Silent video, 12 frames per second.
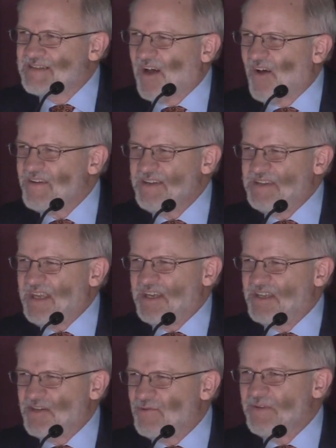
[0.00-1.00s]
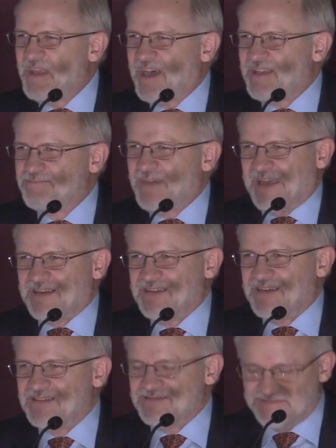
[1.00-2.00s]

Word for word: how did they do that back then?